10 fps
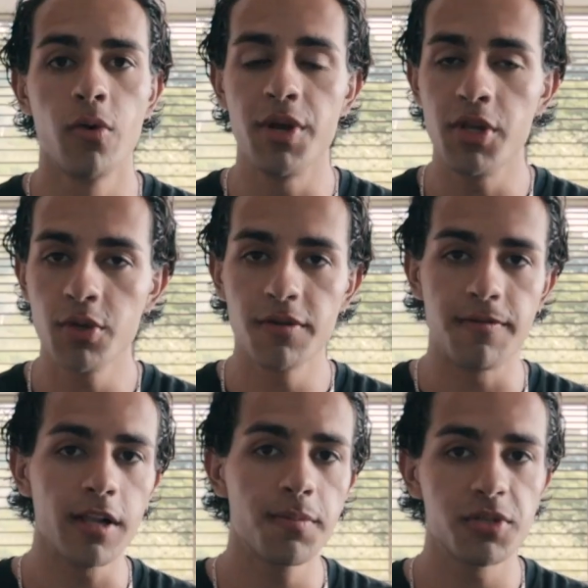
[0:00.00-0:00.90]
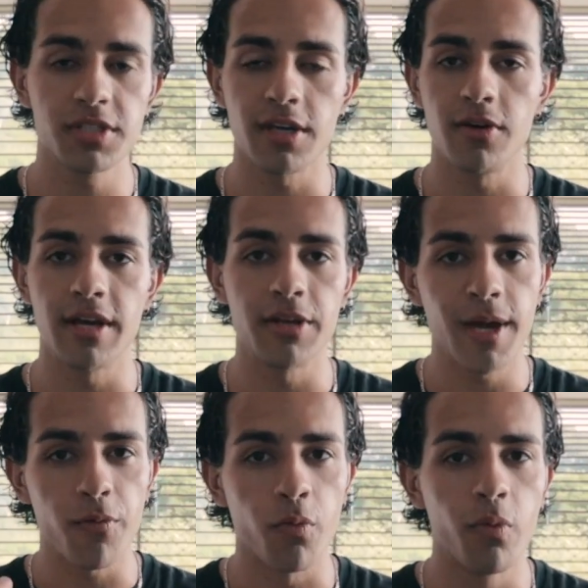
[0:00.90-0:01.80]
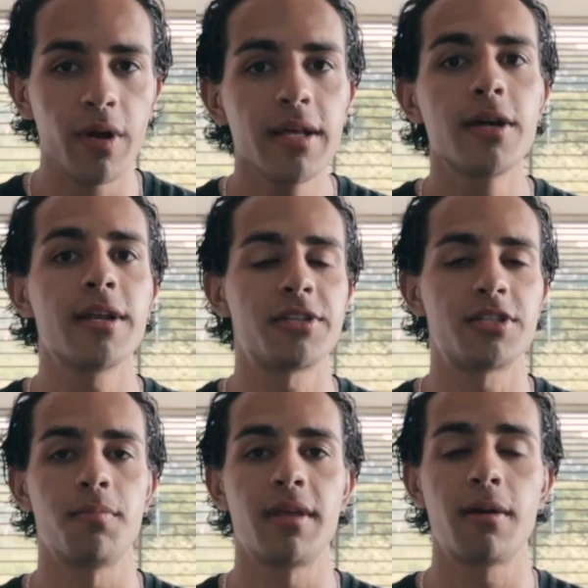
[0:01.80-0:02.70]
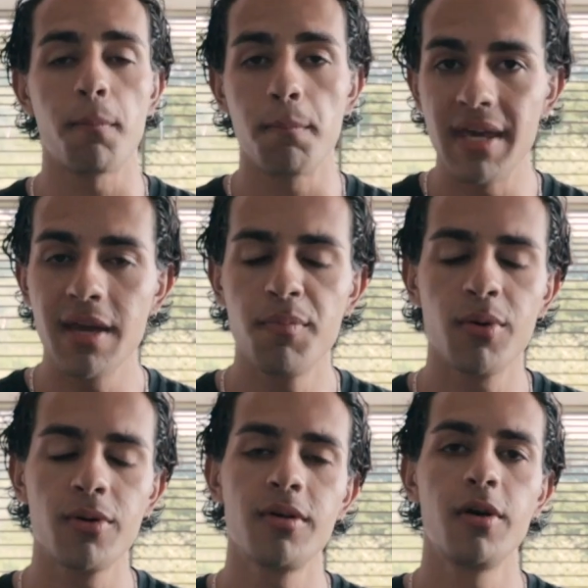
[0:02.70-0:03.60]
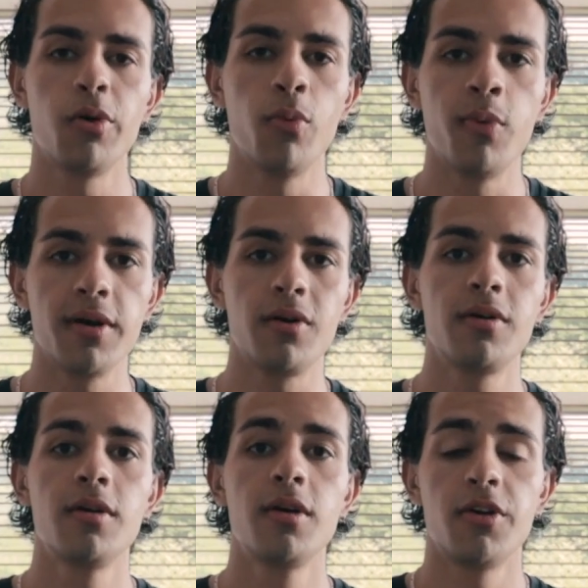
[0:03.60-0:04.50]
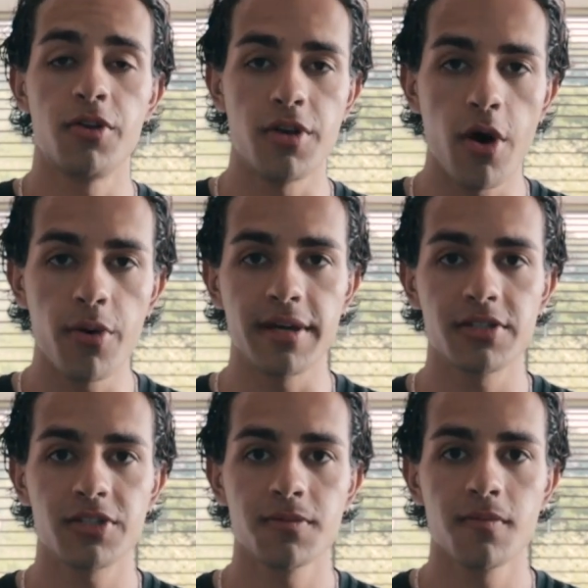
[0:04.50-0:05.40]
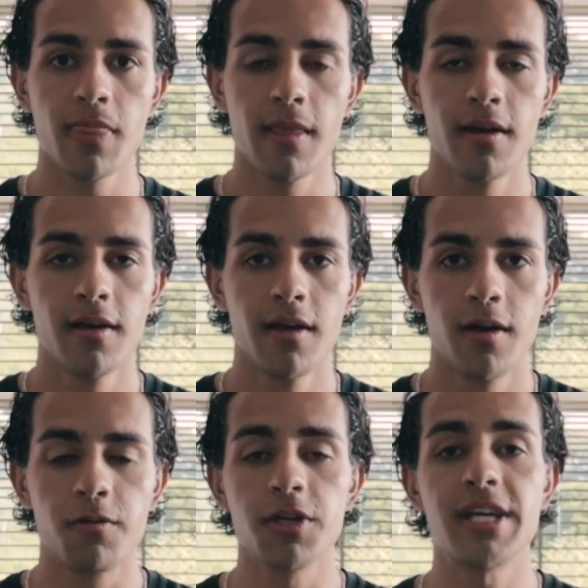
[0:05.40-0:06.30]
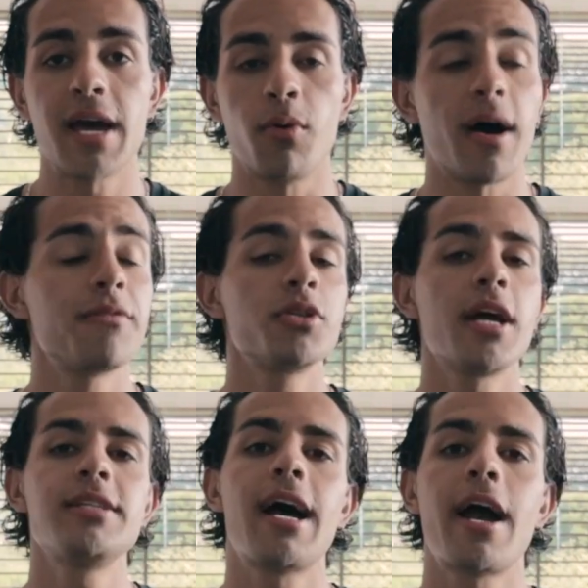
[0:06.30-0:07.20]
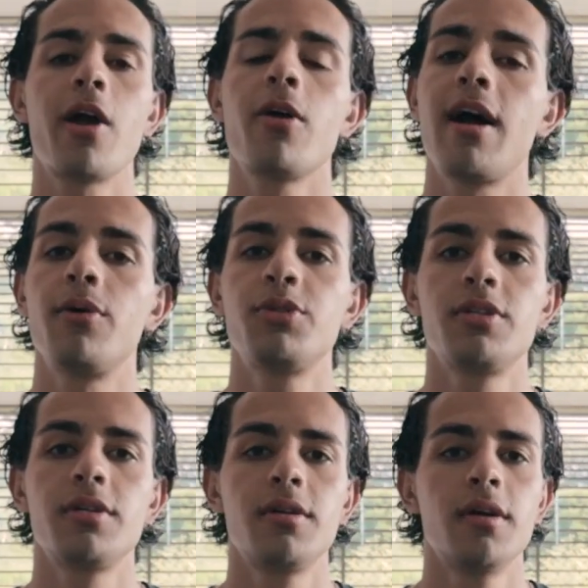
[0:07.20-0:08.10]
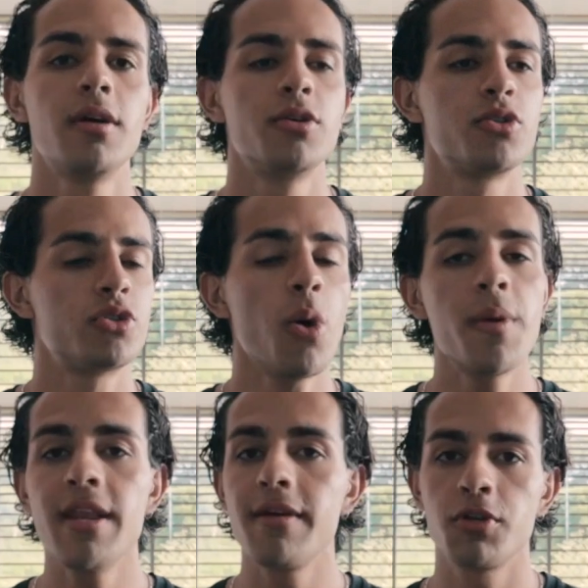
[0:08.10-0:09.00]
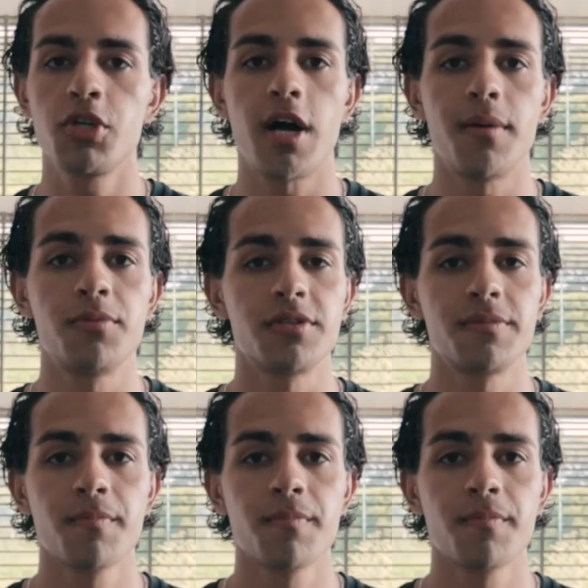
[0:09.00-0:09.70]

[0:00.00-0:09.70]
when you develop a skill and you get really good at something, people will notice. For example, I've tried to hire out so many different jobs.